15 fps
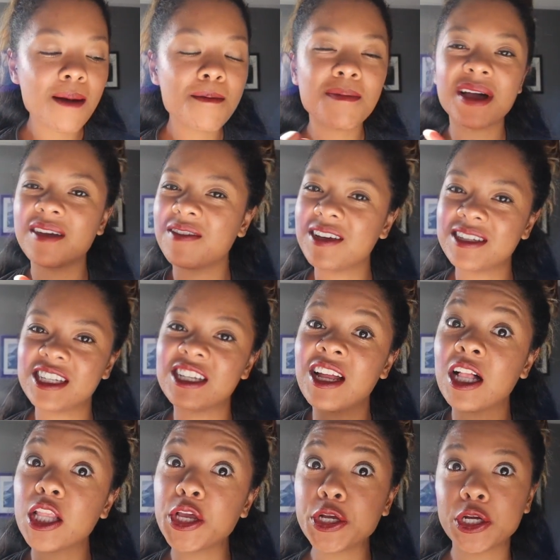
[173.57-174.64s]
my face is
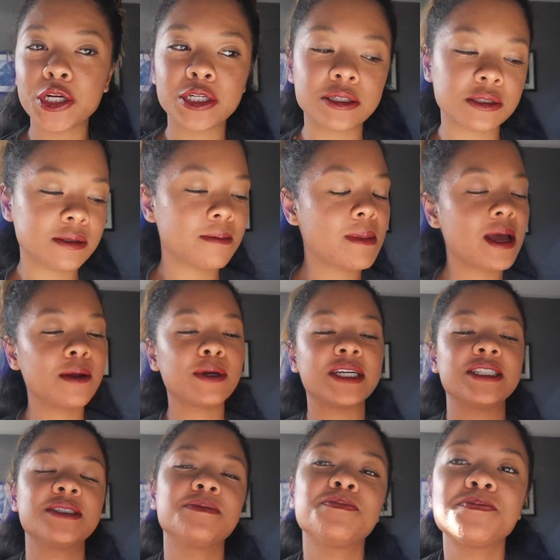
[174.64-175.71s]
not like hers.
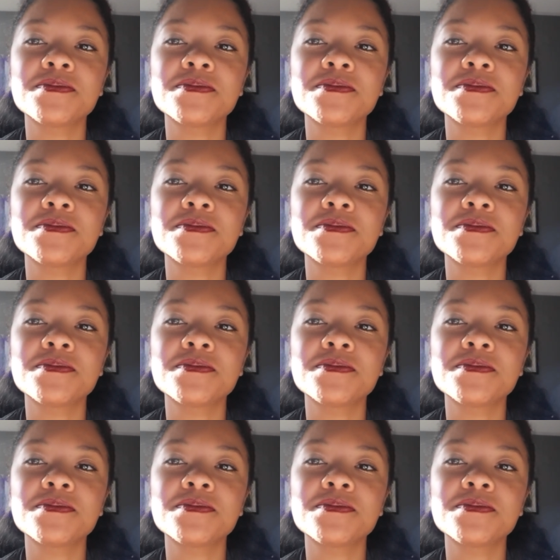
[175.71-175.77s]
Anyways,